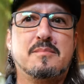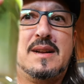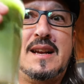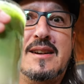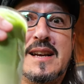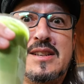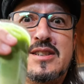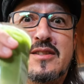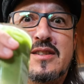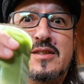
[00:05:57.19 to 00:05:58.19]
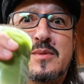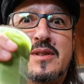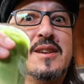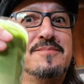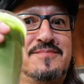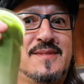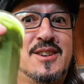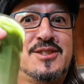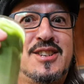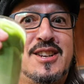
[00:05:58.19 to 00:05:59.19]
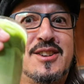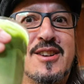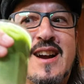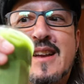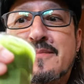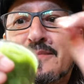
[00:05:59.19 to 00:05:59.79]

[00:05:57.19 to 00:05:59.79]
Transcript: But here, I could share this with you. Here's shit in your eye.